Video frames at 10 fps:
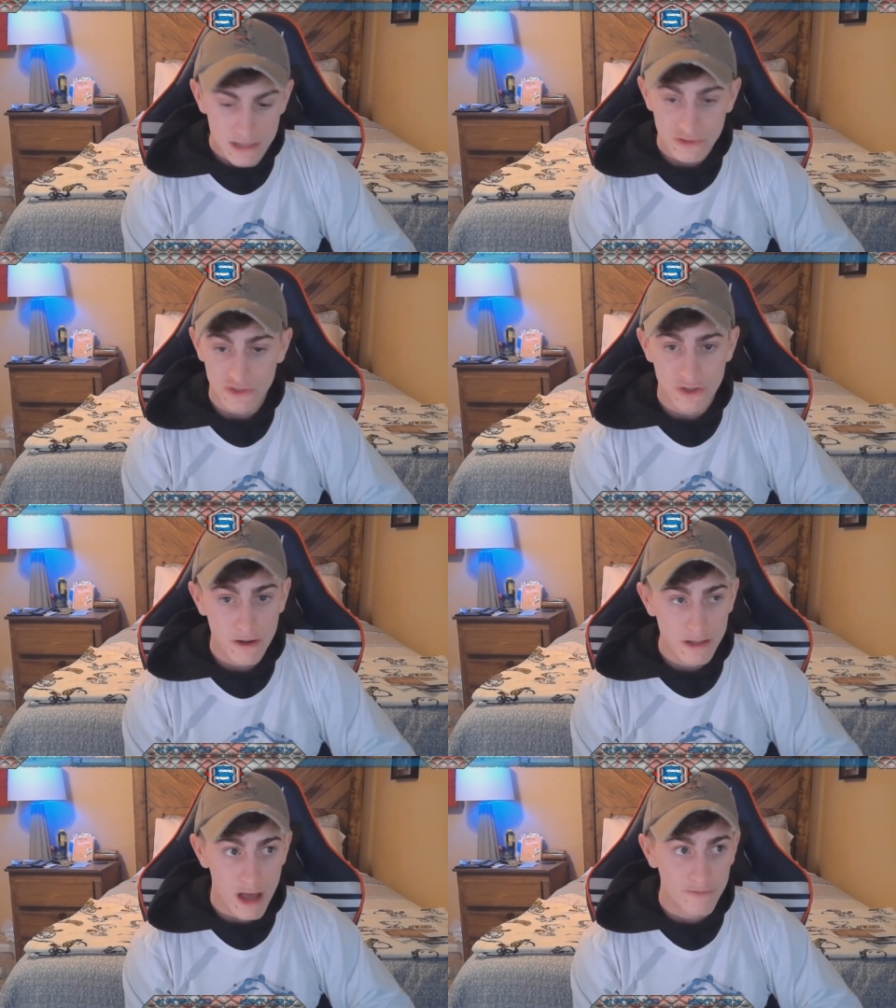So
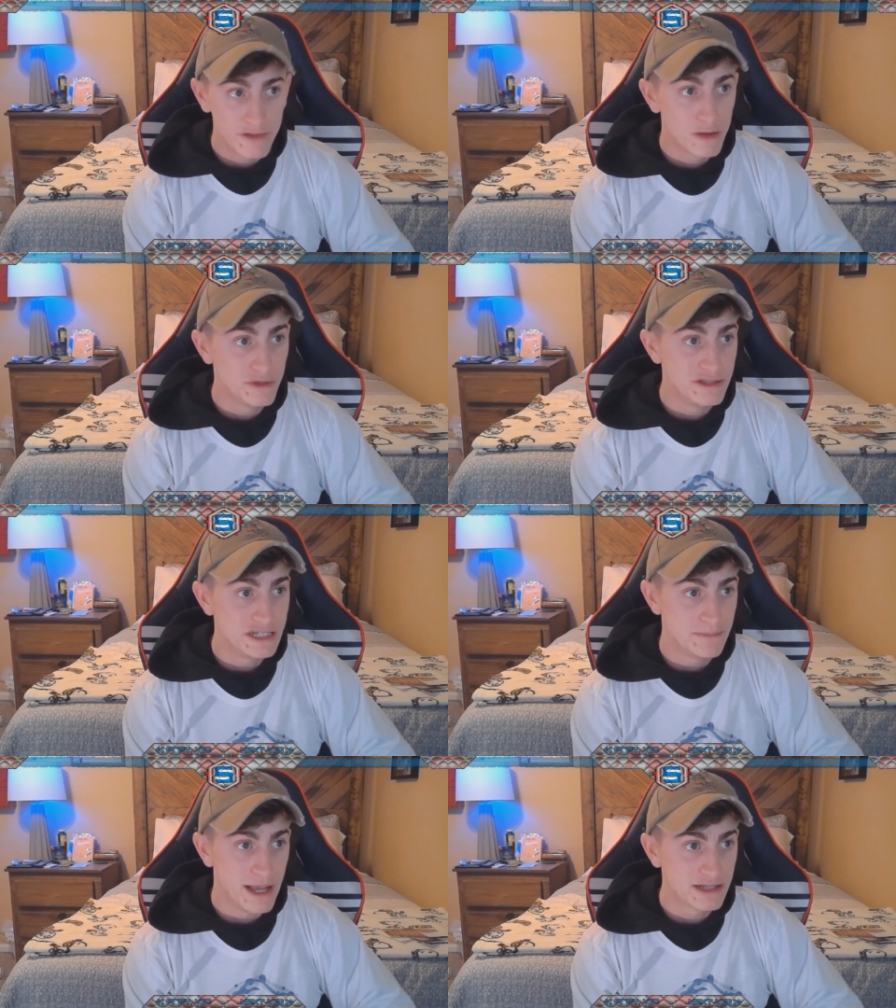starting off, I'll read
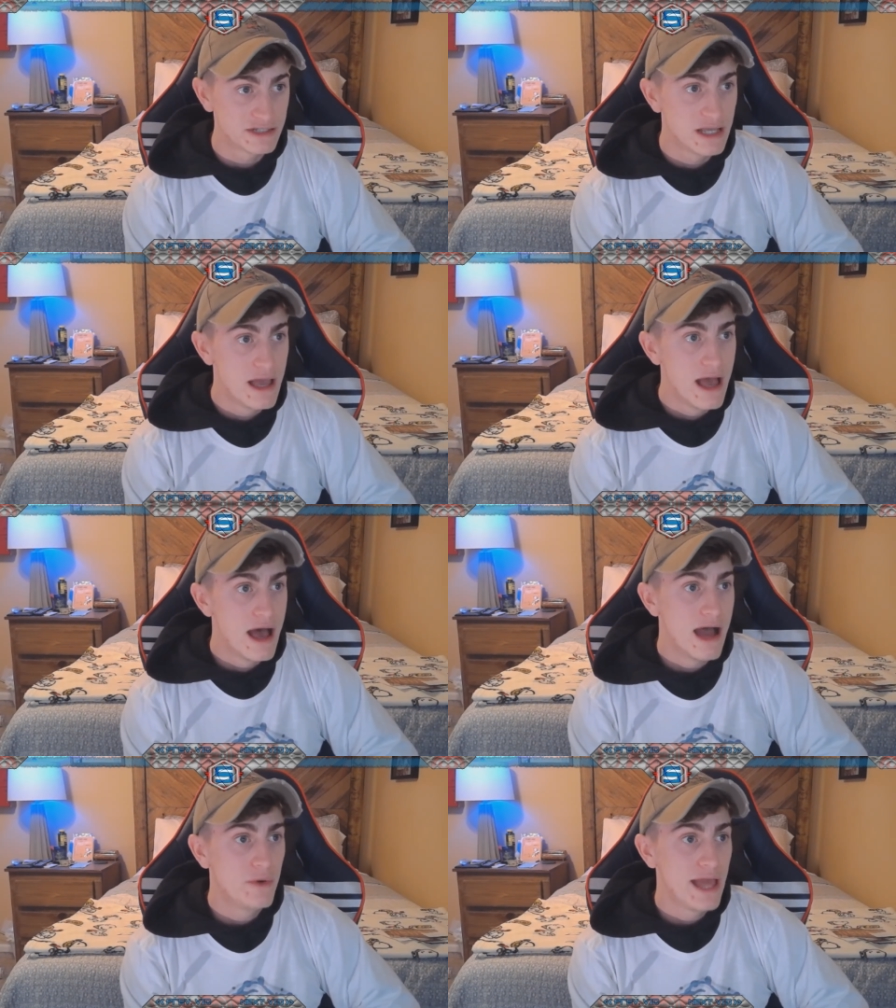the specs.
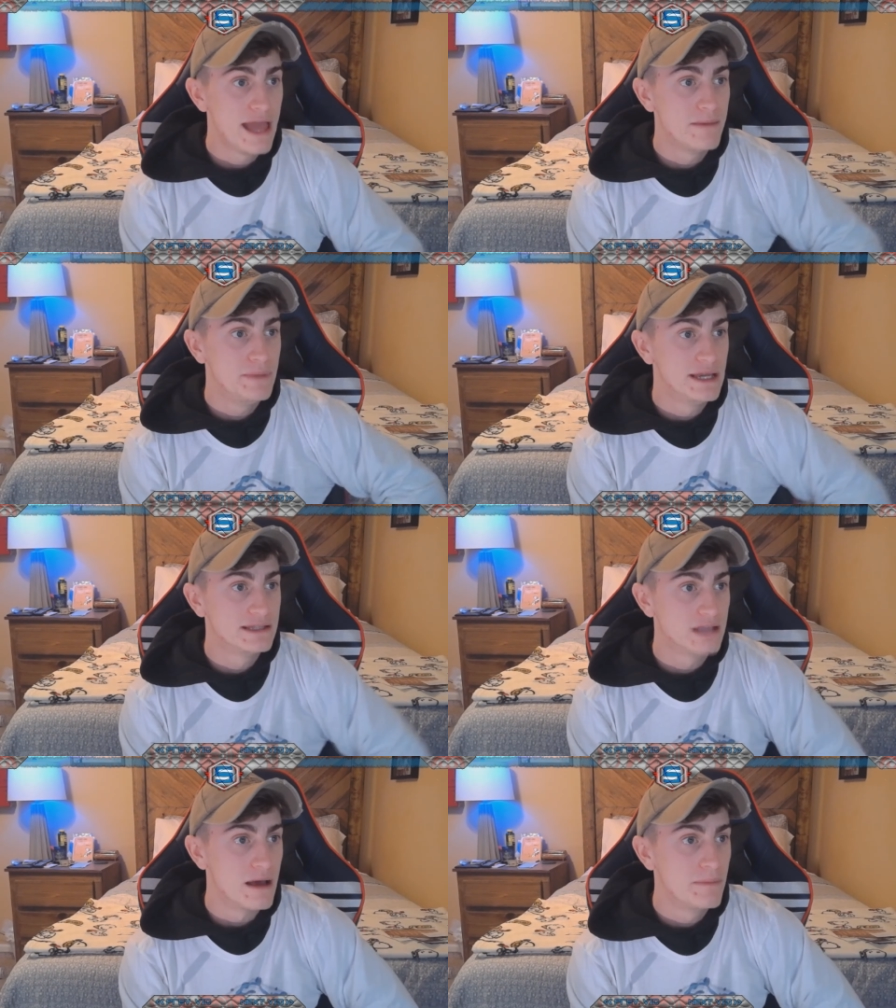I went ahead and
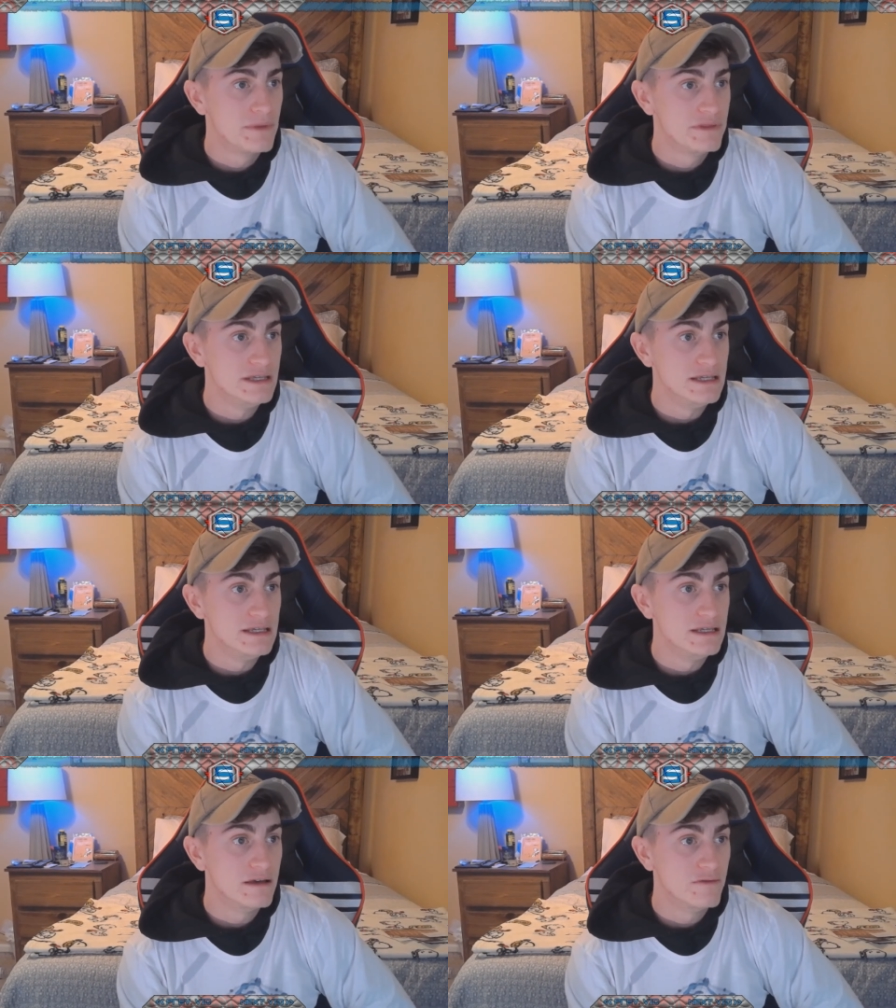picked up
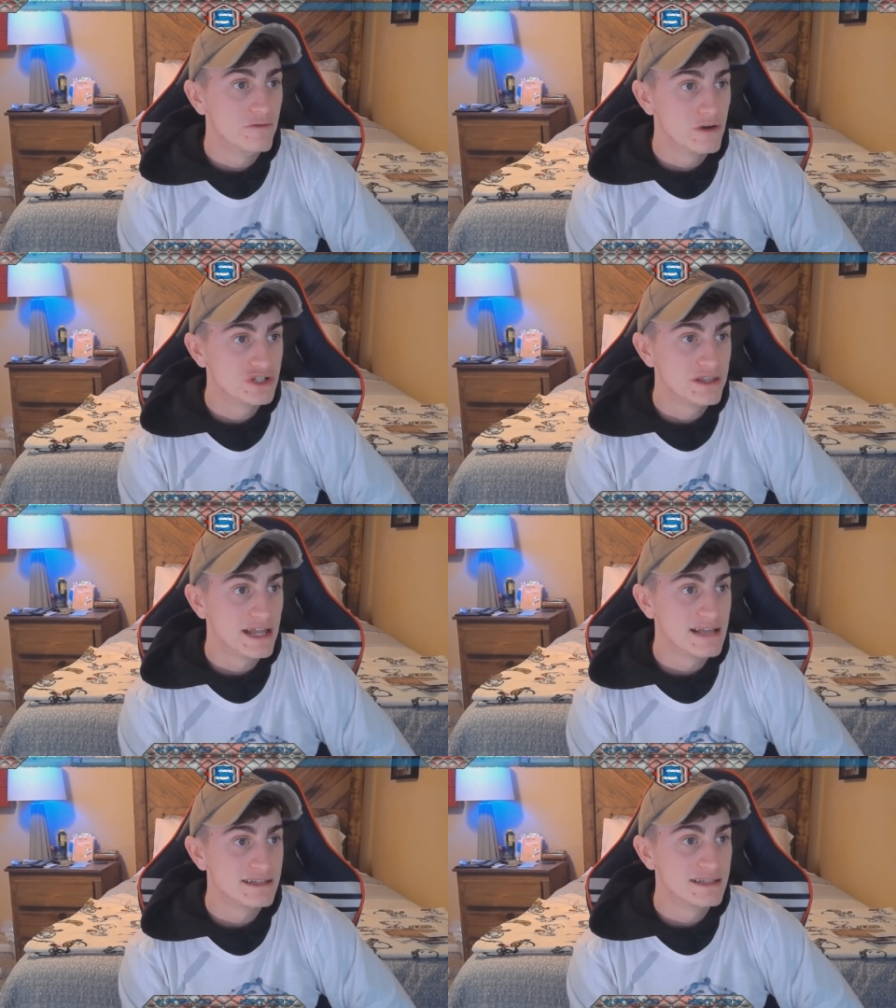the version
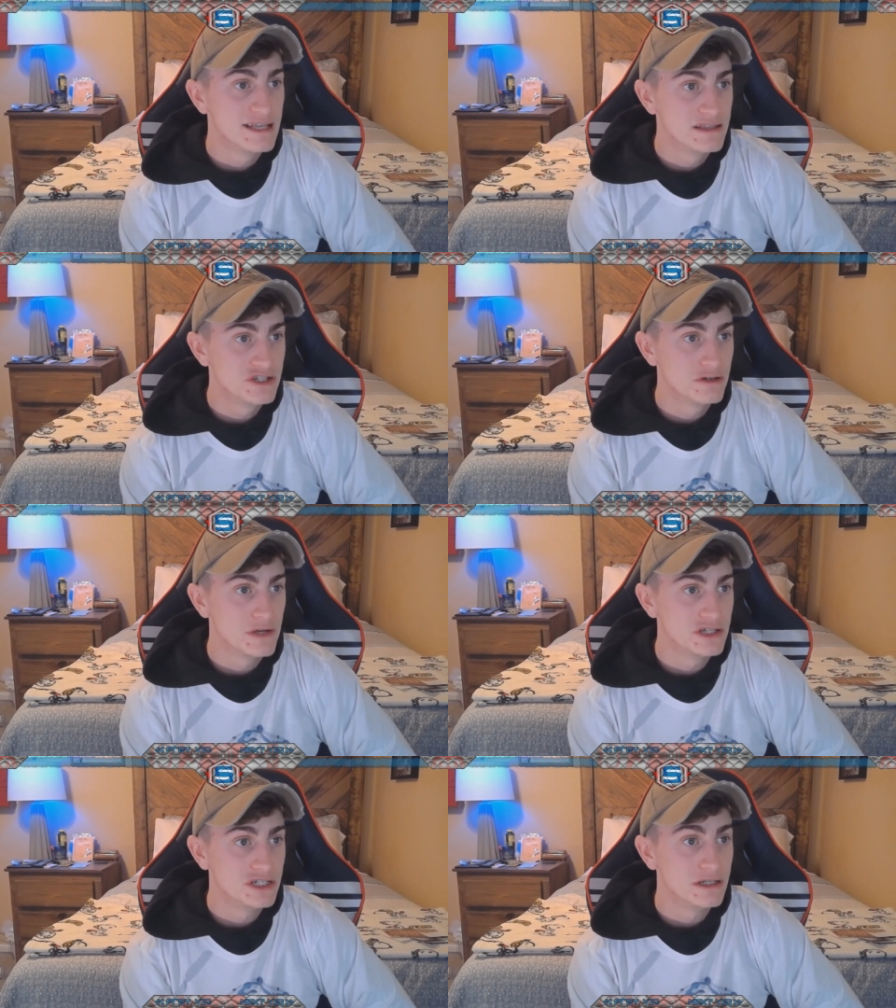that has the 10th
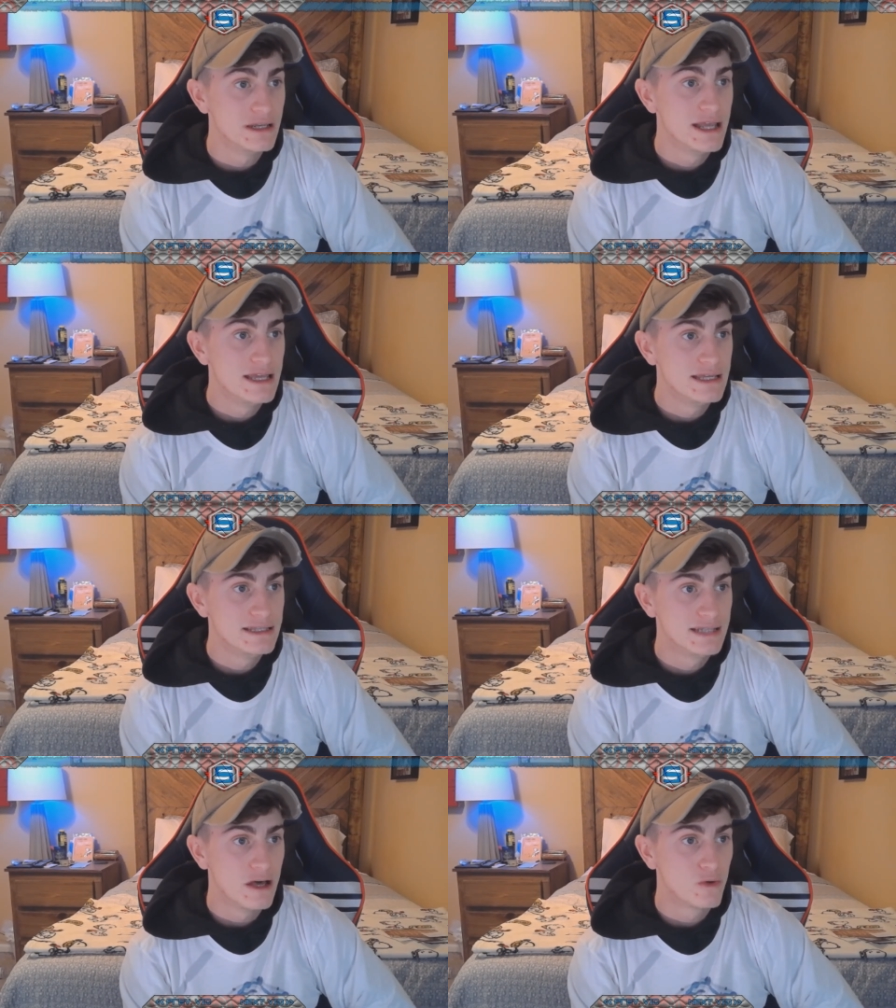generation
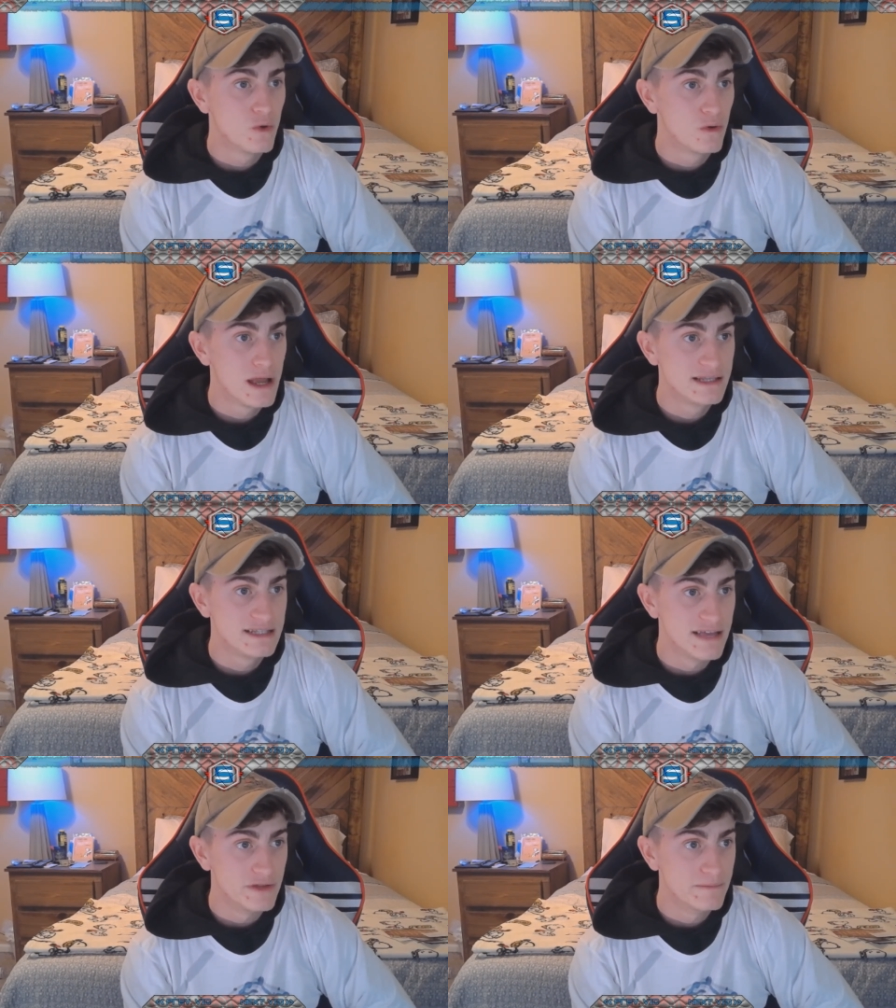Intel Core
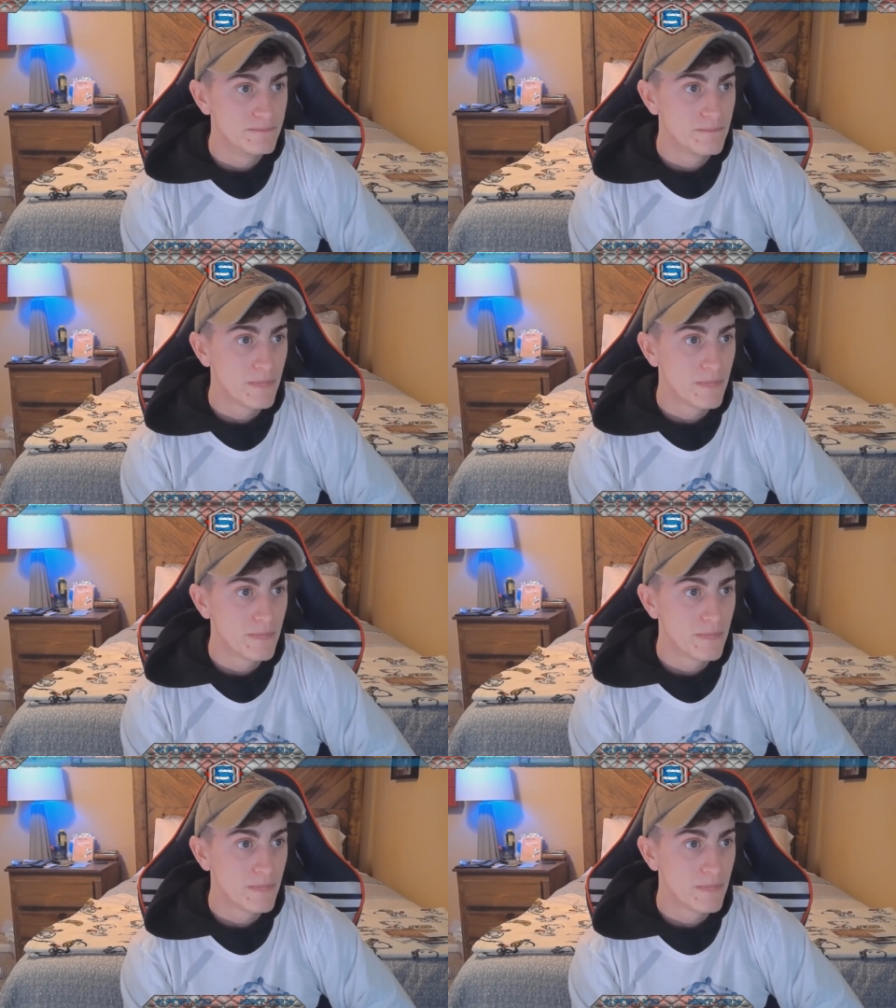i7,